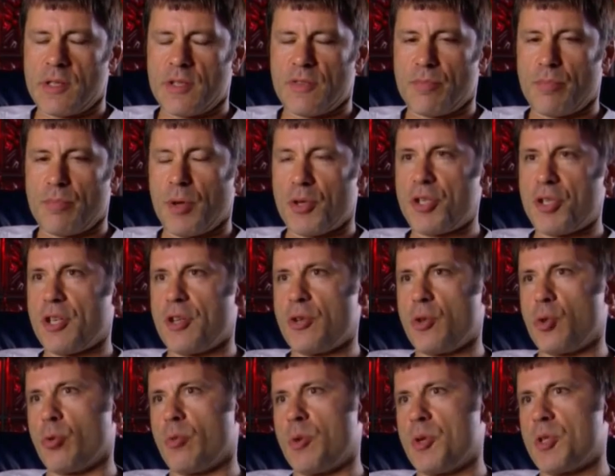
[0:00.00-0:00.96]
for reasons
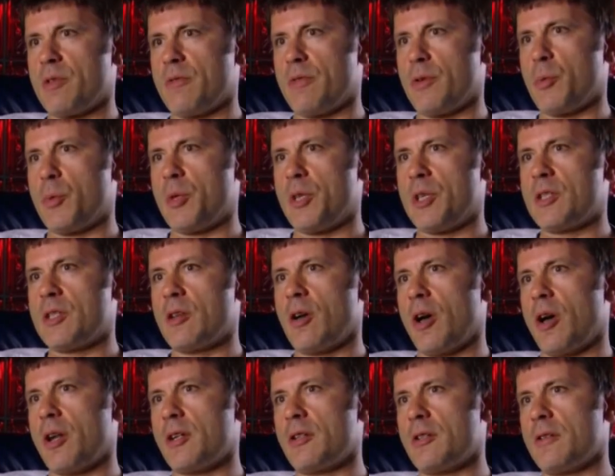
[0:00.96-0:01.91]
of budget and all the rest of
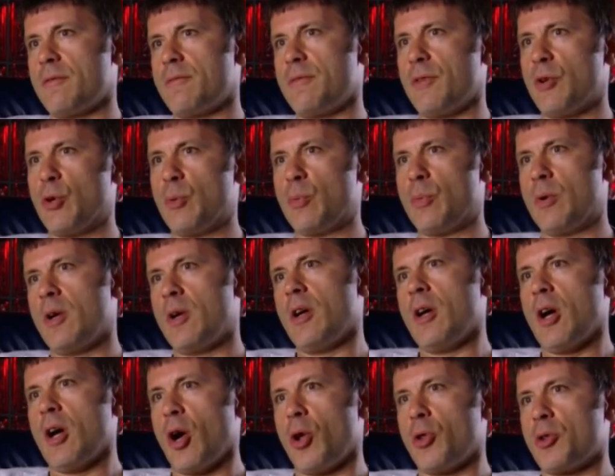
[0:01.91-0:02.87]
it, we decided to
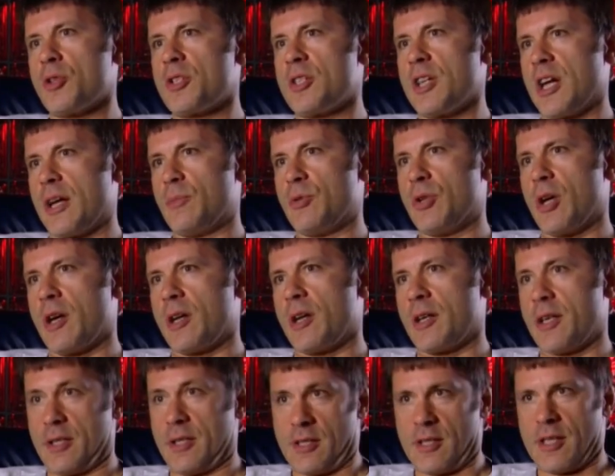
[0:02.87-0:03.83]
film on the
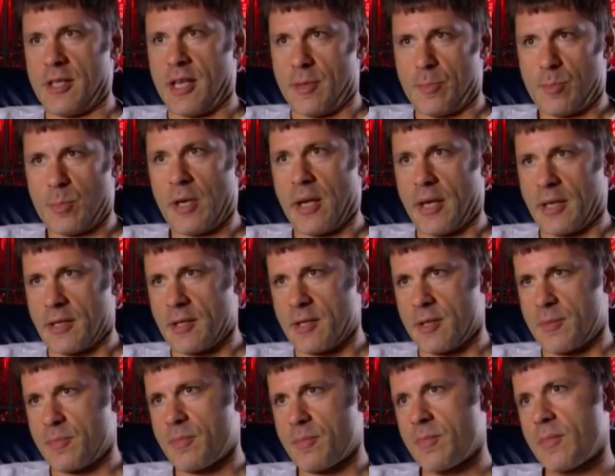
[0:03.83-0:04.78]
same day in the
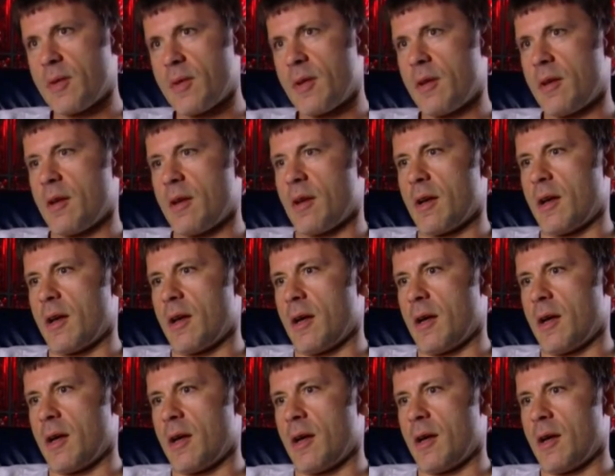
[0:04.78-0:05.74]
same place.
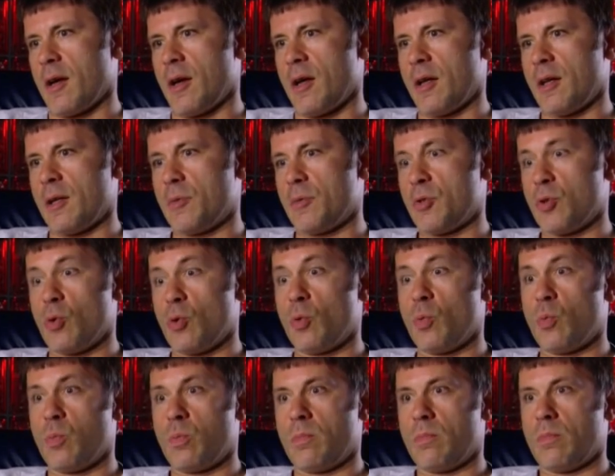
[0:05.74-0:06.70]

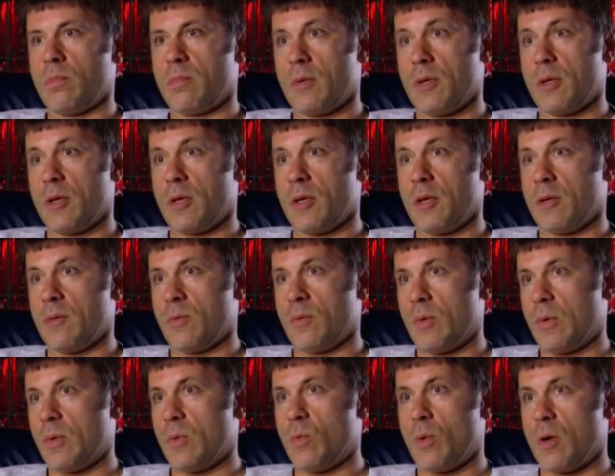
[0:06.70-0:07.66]
And it was all
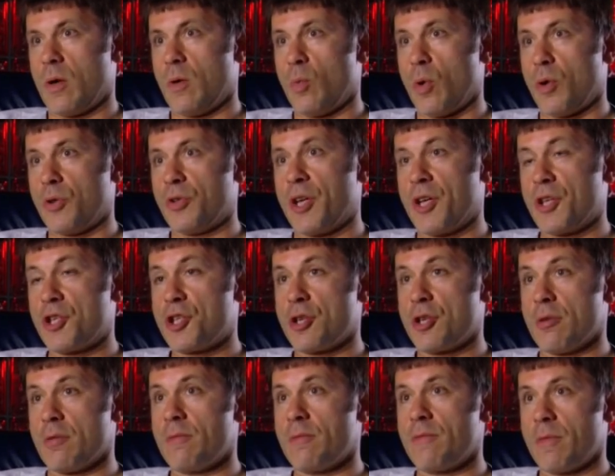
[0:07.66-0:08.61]
a
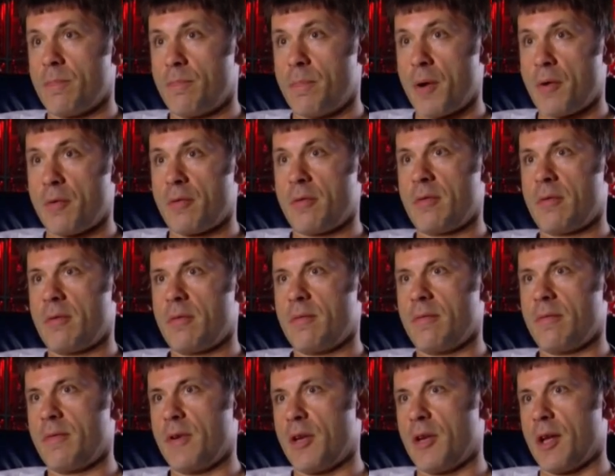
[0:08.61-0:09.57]
one-day shoot for
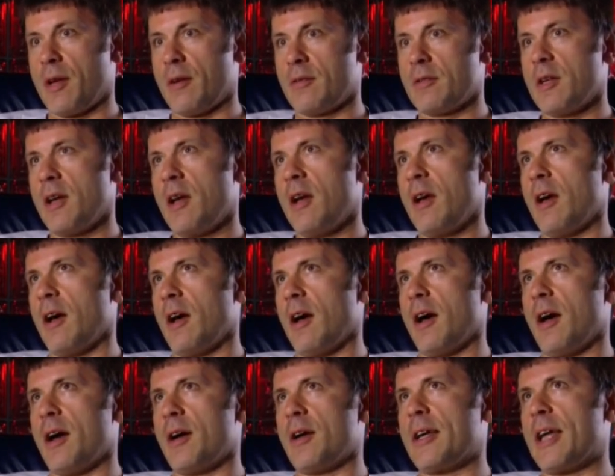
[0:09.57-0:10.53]
both
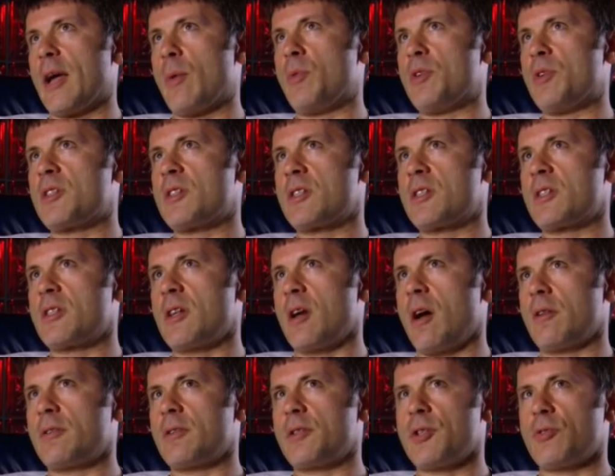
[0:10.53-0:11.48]
videos. Again,
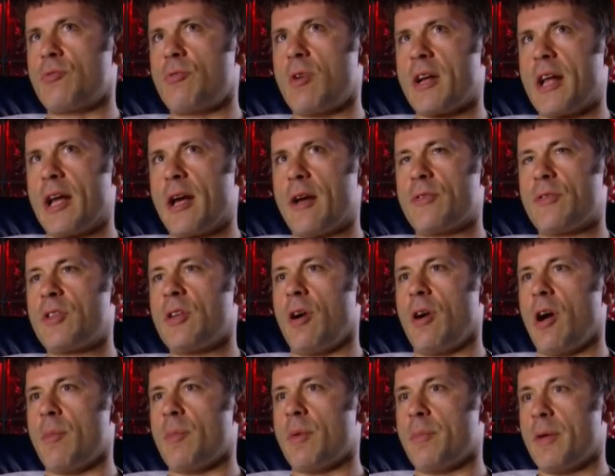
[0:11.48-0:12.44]
we started to
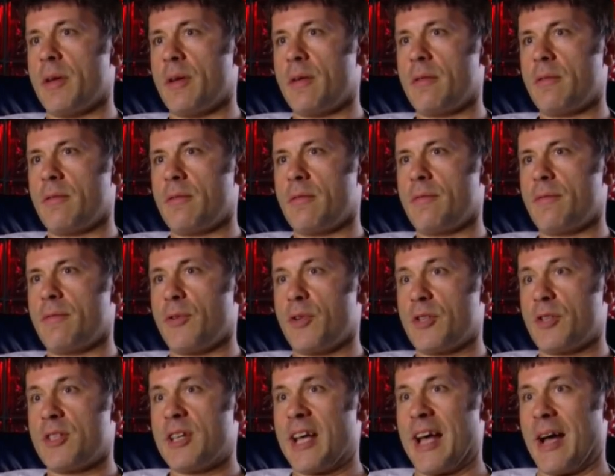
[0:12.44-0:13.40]
run out of time a bit
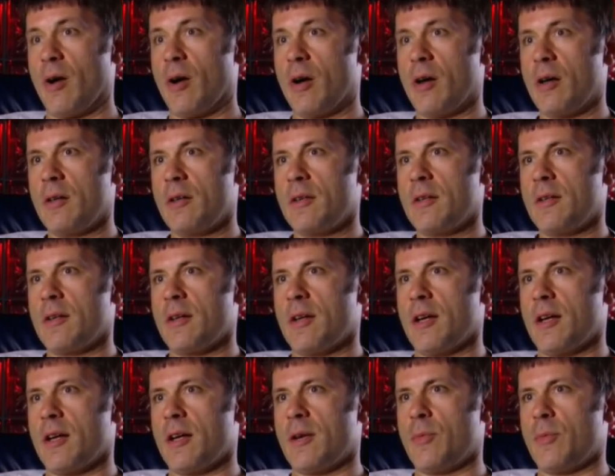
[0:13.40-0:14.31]
for The Tower,